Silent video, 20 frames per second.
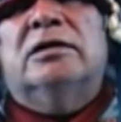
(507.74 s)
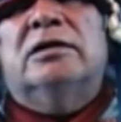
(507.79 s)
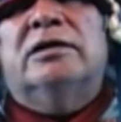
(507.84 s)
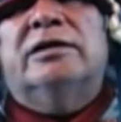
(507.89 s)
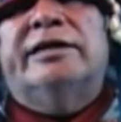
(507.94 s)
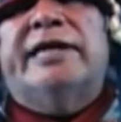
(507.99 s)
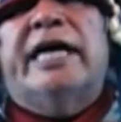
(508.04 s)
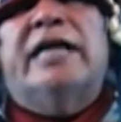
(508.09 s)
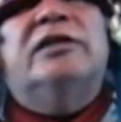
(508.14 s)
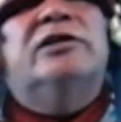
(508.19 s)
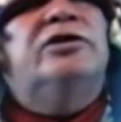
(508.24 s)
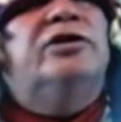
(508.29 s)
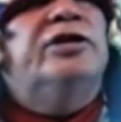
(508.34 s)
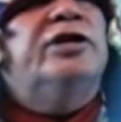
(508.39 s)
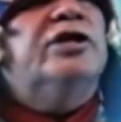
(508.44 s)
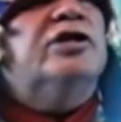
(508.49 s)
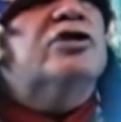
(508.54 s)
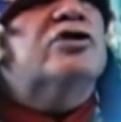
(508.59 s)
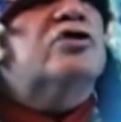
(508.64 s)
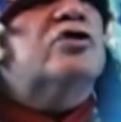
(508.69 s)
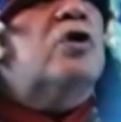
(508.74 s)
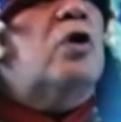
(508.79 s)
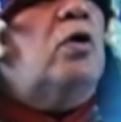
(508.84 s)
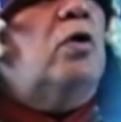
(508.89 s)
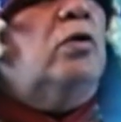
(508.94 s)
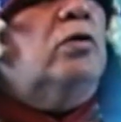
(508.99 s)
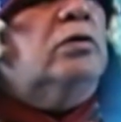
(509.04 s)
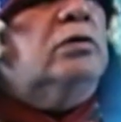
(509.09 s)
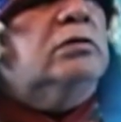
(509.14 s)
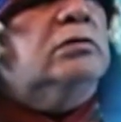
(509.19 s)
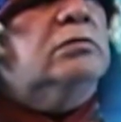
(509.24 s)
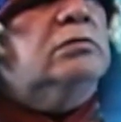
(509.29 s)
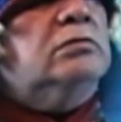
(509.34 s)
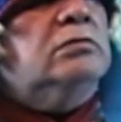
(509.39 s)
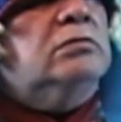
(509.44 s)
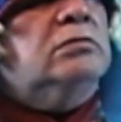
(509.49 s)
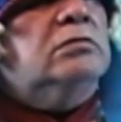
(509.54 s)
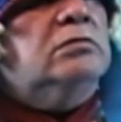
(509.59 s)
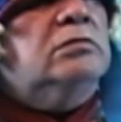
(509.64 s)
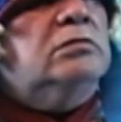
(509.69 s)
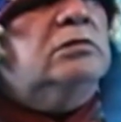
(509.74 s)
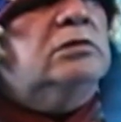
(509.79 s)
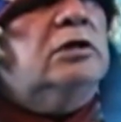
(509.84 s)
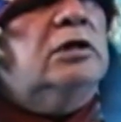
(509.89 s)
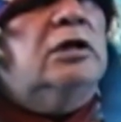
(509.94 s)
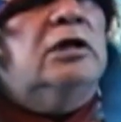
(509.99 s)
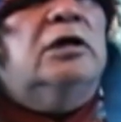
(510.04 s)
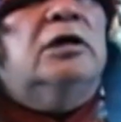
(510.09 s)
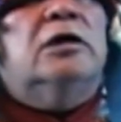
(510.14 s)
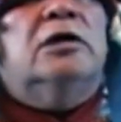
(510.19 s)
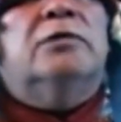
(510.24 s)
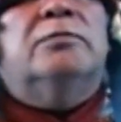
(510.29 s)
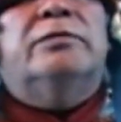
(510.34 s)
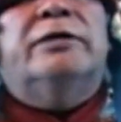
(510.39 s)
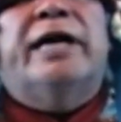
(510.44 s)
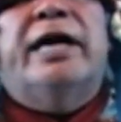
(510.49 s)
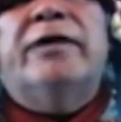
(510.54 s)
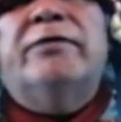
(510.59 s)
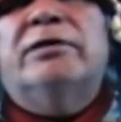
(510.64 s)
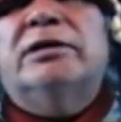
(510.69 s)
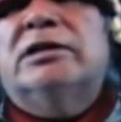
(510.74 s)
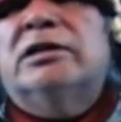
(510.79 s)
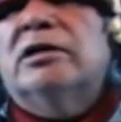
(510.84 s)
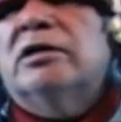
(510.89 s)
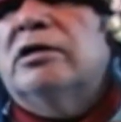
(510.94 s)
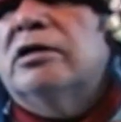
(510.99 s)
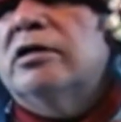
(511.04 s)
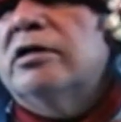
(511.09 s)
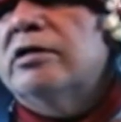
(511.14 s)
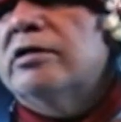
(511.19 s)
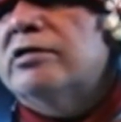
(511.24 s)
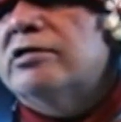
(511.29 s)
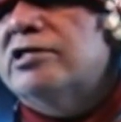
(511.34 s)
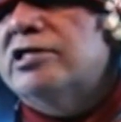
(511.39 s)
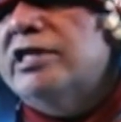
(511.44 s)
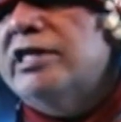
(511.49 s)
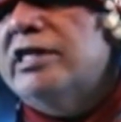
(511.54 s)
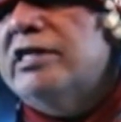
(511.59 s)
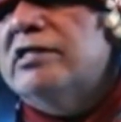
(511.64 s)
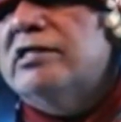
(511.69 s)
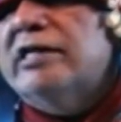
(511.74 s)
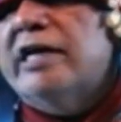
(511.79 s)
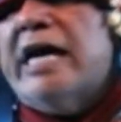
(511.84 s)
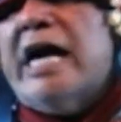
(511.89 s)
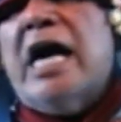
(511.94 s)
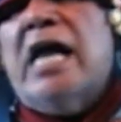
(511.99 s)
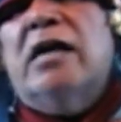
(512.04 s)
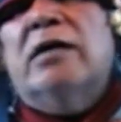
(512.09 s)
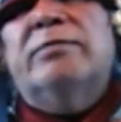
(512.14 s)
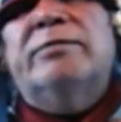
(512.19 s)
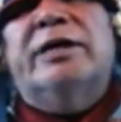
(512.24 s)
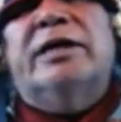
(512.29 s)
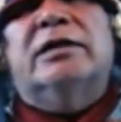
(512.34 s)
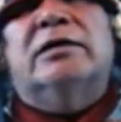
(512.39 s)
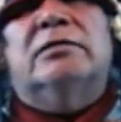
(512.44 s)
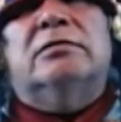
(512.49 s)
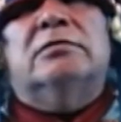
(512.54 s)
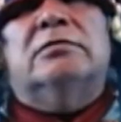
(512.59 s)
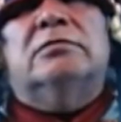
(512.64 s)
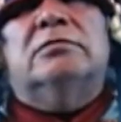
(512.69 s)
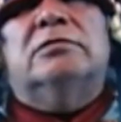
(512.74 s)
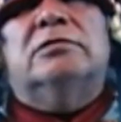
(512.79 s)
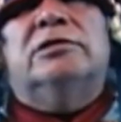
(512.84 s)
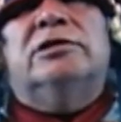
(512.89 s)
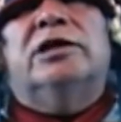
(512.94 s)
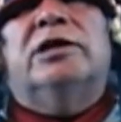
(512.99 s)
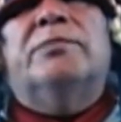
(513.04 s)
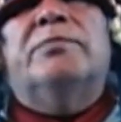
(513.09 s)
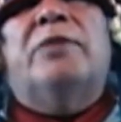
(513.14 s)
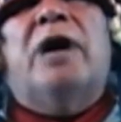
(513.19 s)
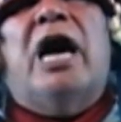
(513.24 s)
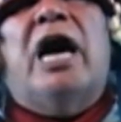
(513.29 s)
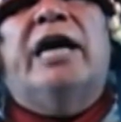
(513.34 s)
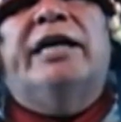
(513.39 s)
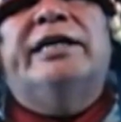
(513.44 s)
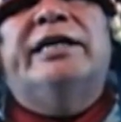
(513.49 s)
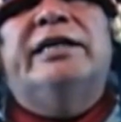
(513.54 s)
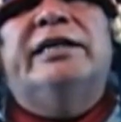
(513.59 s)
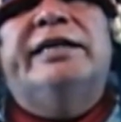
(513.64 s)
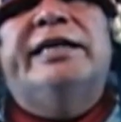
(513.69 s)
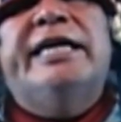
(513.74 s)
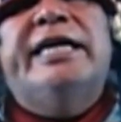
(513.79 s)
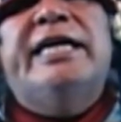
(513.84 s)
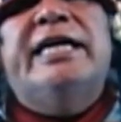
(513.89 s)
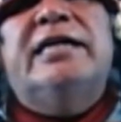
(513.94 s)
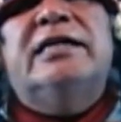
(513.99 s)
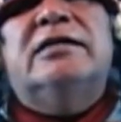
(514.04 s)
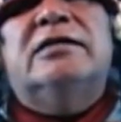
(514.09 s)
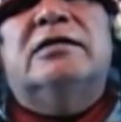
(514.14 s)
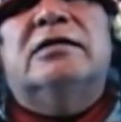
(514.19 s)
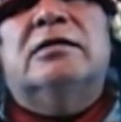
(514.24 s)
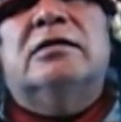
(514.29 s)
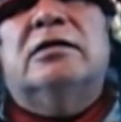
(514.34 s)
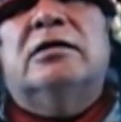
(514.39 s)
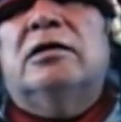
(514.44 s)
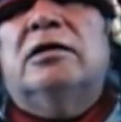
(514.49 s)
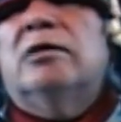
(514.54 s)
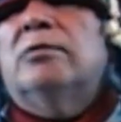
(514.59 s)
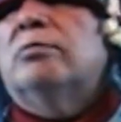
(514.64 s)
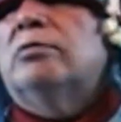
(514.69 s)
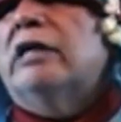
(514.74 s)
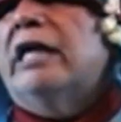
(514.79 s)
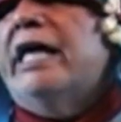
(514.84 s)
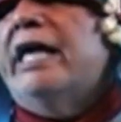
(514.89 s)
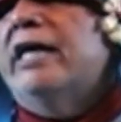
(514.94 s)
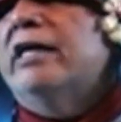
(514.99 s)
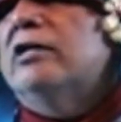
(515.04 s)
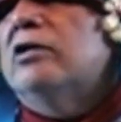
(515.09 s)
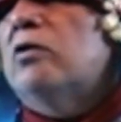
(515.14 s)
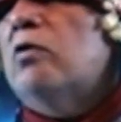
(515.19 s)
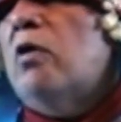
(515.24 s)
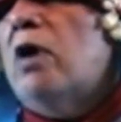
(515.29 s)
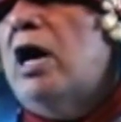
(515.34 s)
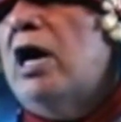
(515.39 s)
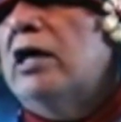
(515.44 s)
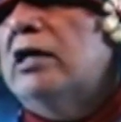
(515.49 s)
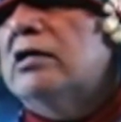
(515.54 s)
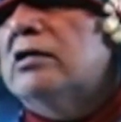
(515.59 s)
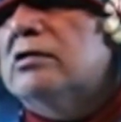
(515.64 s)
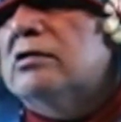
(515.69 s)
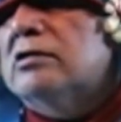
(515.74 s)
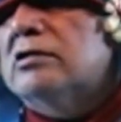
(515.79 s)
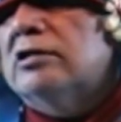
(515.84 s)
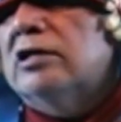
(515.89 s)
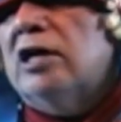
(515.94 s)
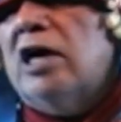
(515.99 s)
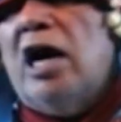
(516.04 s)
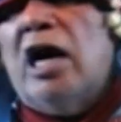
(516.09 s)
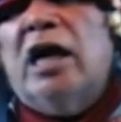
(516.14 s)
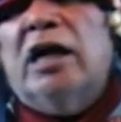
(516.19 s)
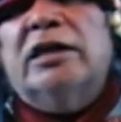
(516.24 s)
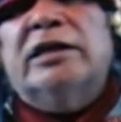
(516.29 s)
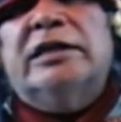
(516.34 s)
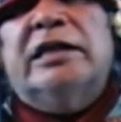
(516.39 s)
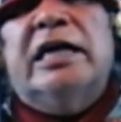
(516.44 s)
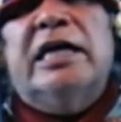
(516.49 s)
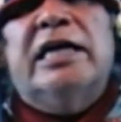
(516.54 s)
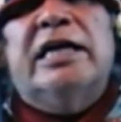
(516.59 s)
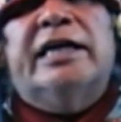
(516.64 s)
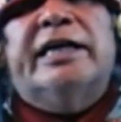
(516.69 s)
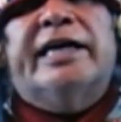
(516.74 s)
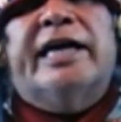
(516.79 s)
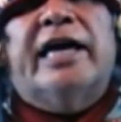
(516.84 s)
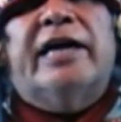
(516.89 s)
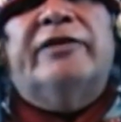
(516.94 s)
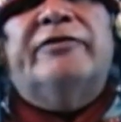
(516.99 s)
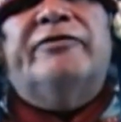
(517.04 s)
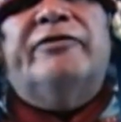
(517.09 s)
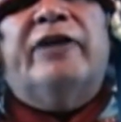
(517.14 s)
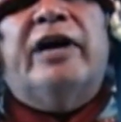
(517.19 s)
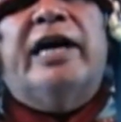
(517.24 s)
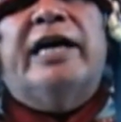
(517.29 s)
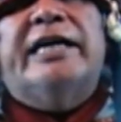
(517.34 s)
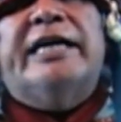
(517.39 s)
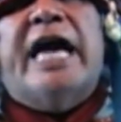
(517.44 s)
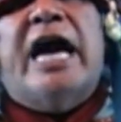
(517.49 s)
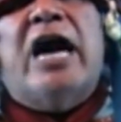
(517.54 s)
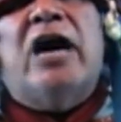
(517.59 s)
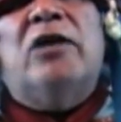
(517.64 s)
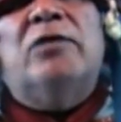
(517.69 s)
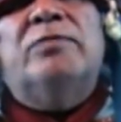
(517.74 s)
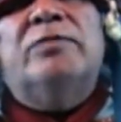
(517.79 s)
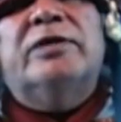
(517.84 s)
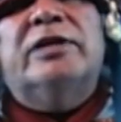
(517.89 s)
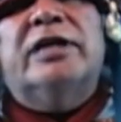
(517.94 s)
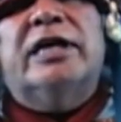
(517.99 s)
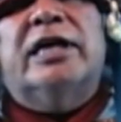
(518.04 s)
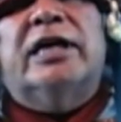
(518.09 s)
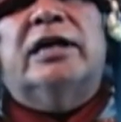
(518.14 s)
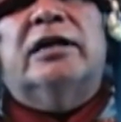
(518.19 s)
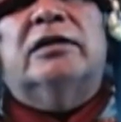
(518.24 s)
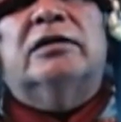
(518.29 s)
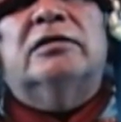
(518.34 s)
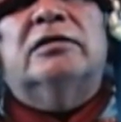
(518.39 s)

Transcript: Tend to your soul. Play with the earth. She is the element your body needs. Play in the waters. The heart can find health there.